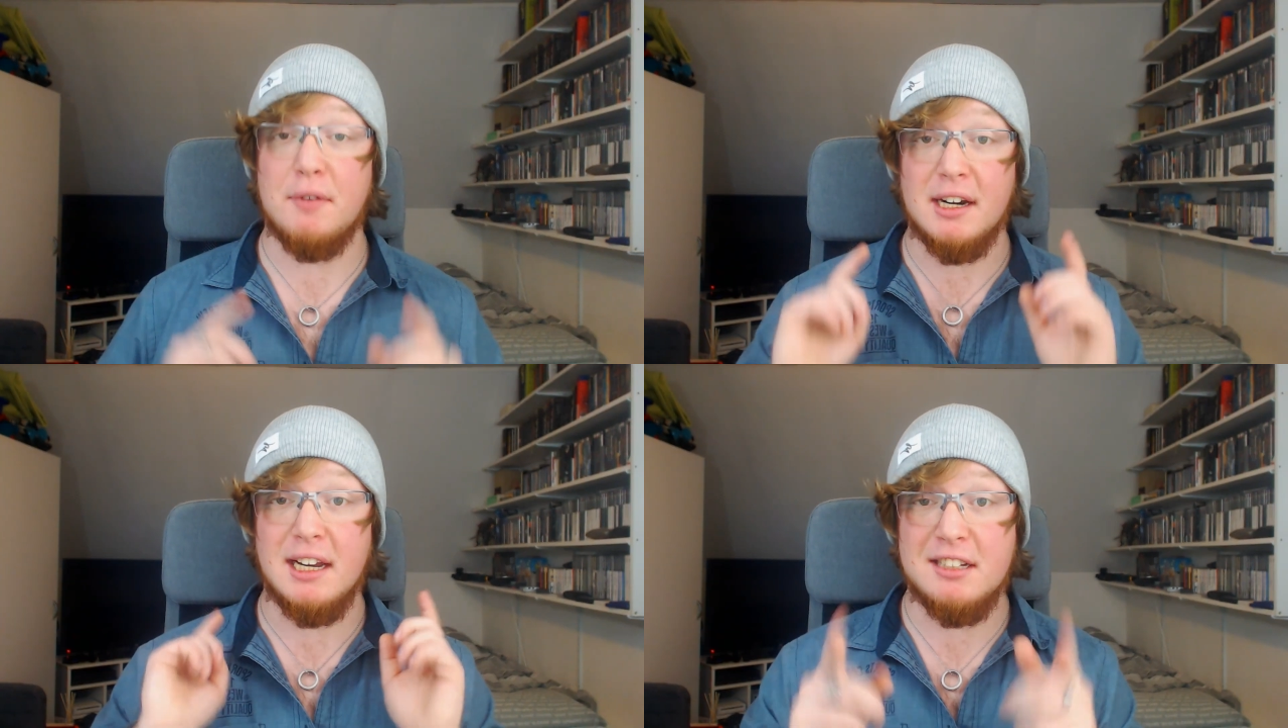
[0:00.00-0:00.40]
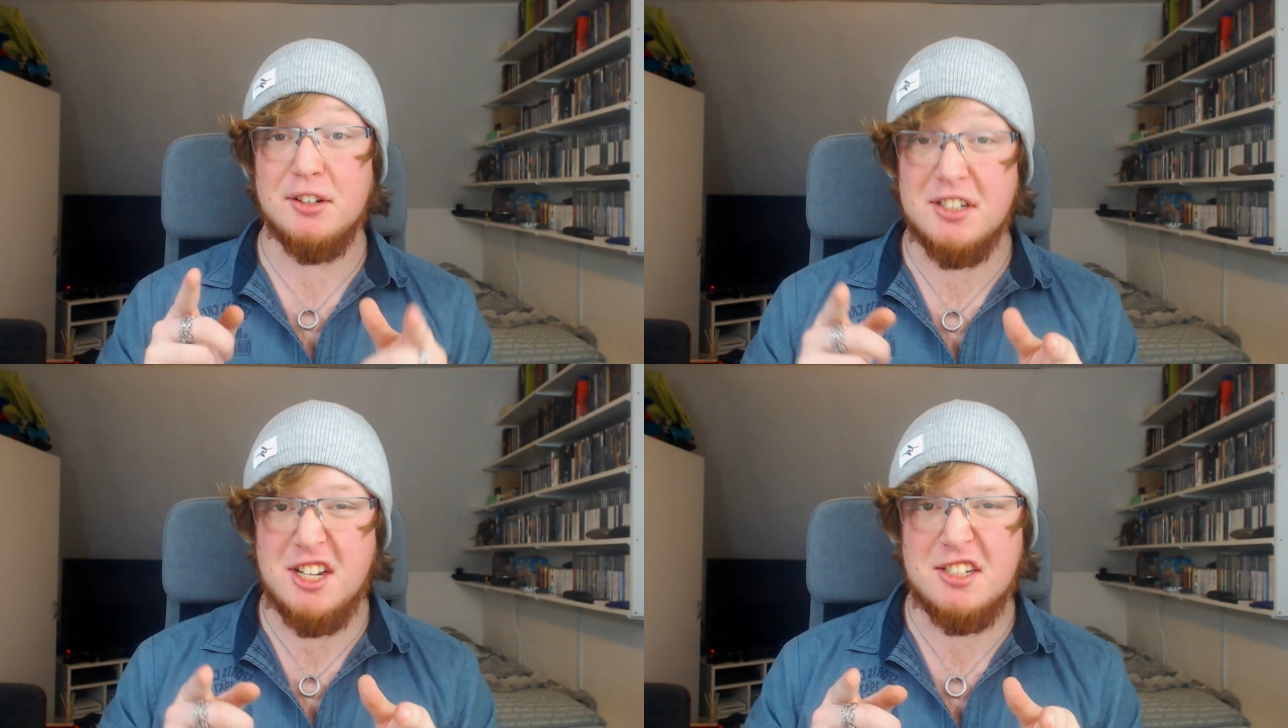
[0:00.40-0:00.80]
can find a link to
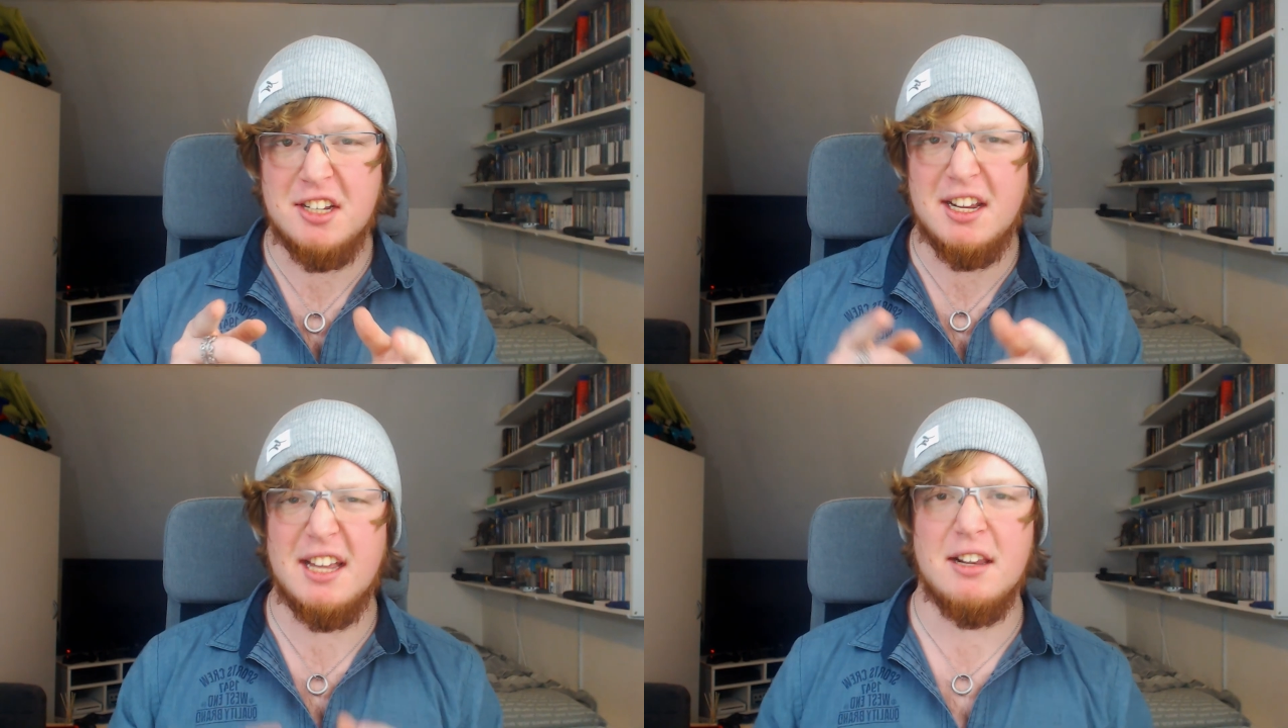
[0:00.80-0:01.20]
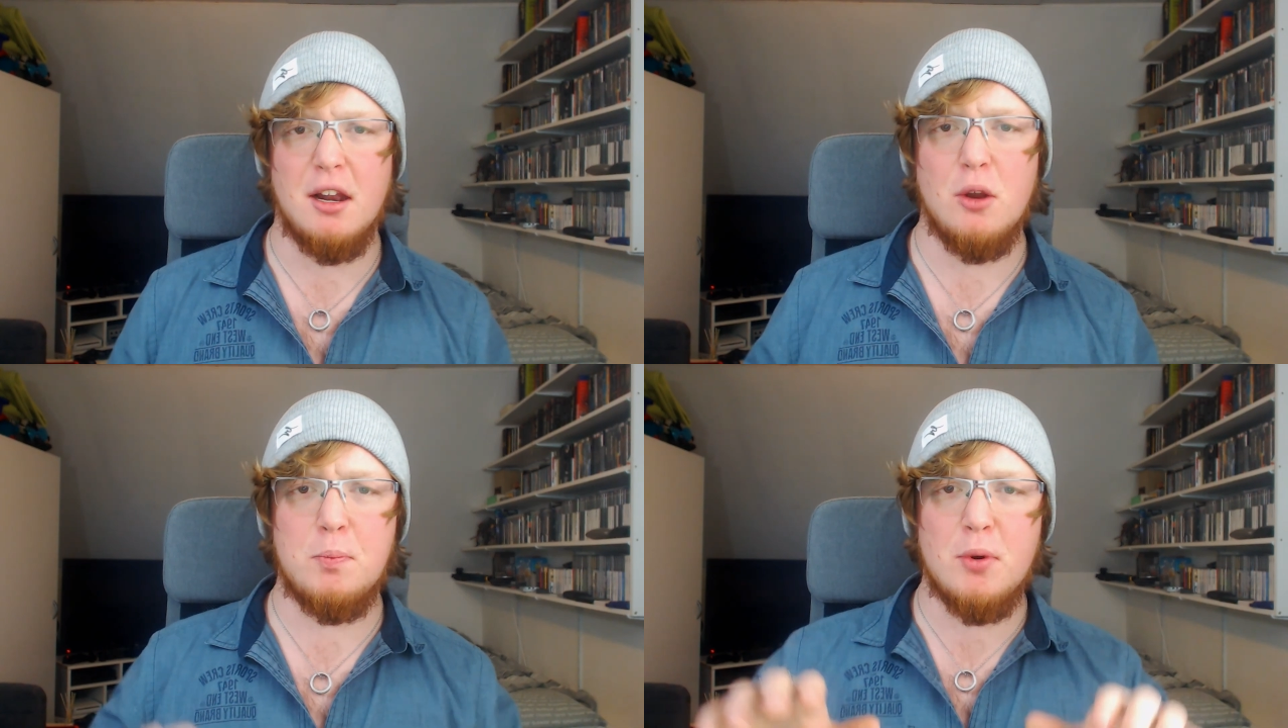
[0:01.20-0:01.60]
the cheat sheet in the
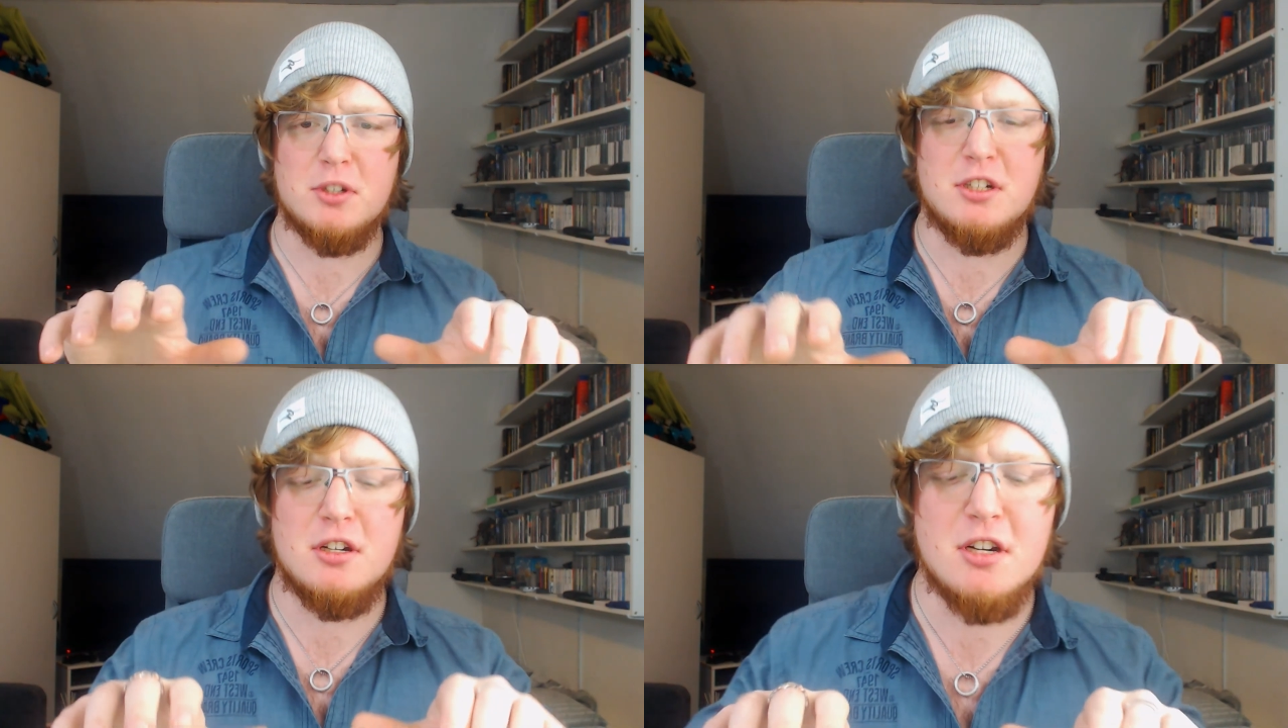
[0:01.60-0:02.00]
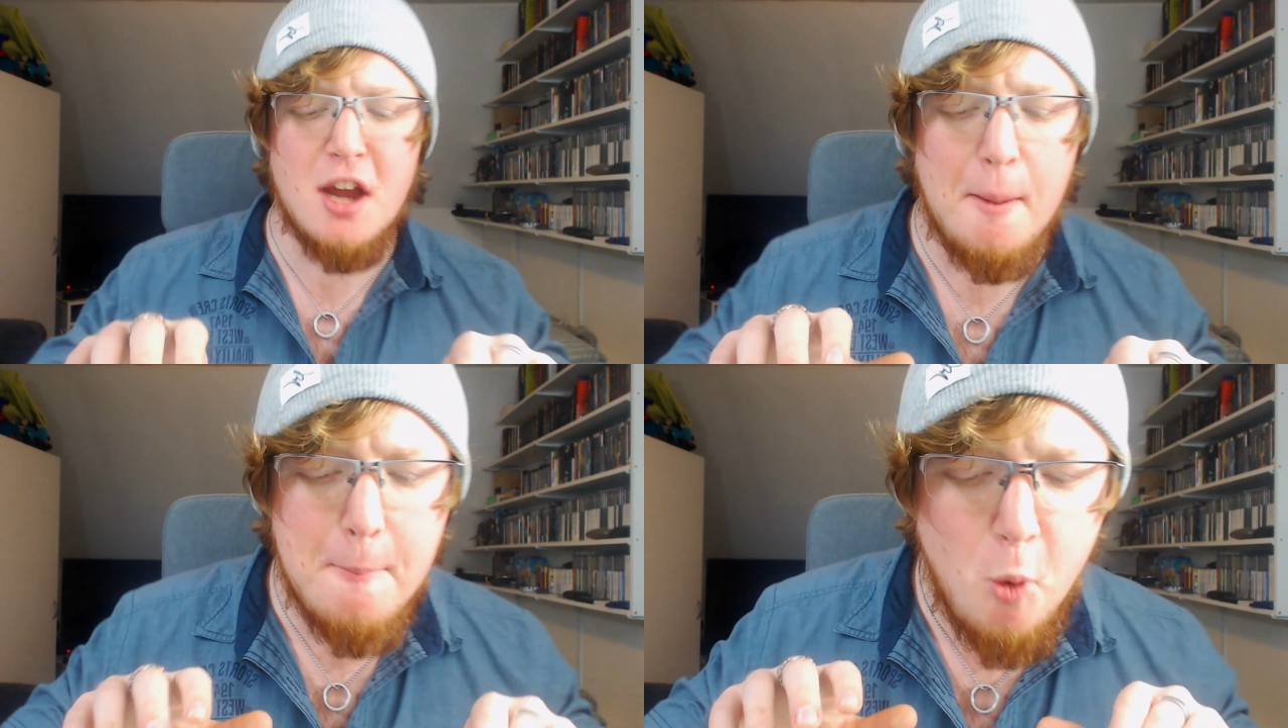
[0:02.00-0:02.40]
lookbox
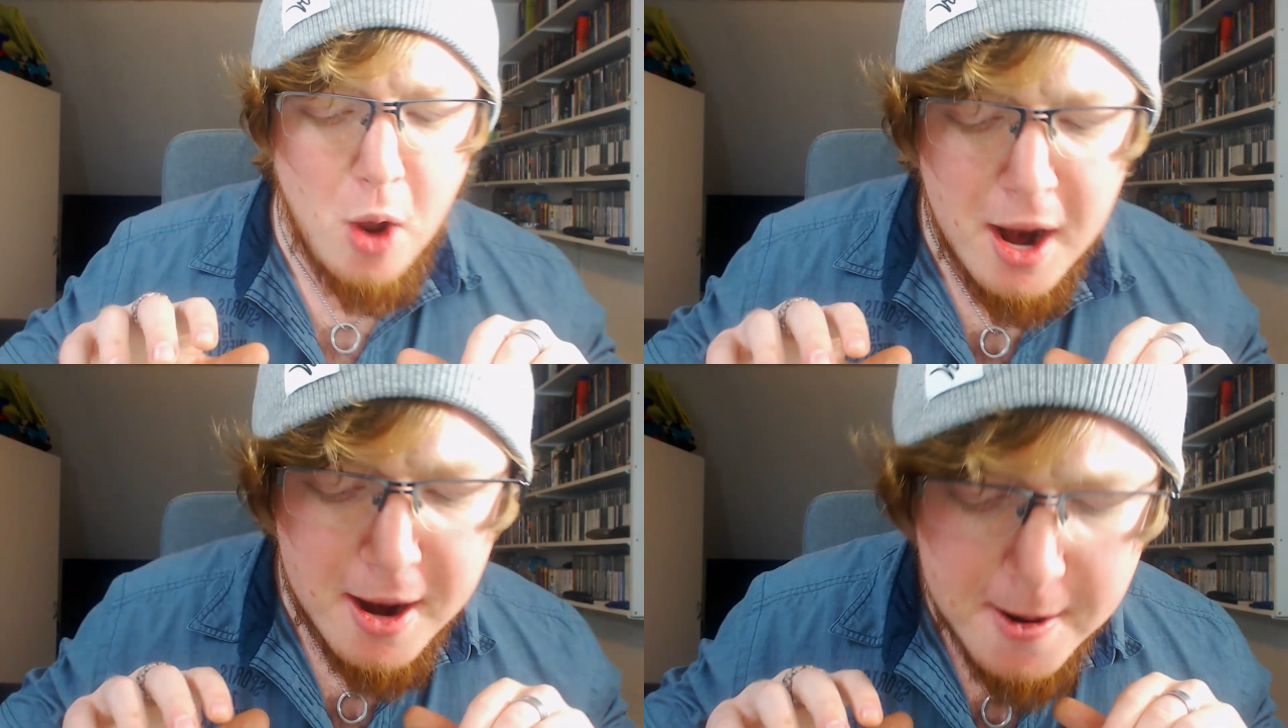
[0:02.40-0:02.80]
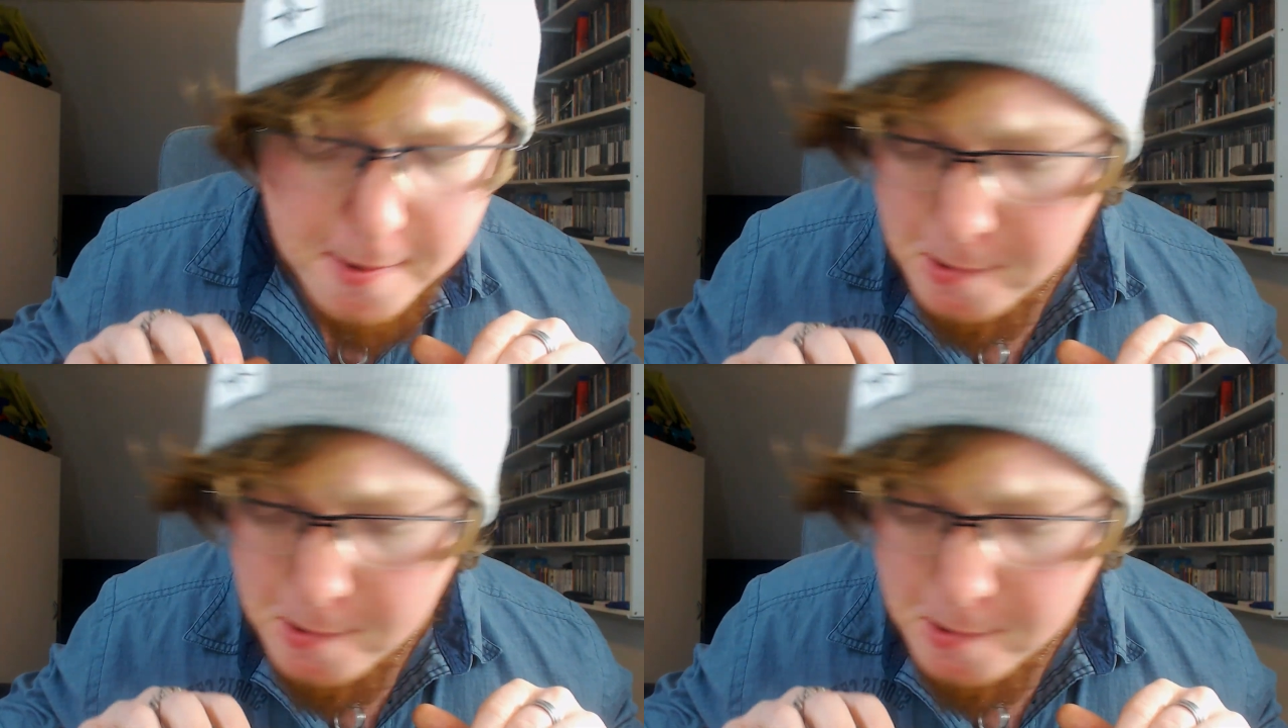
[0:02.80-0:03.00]
somewhere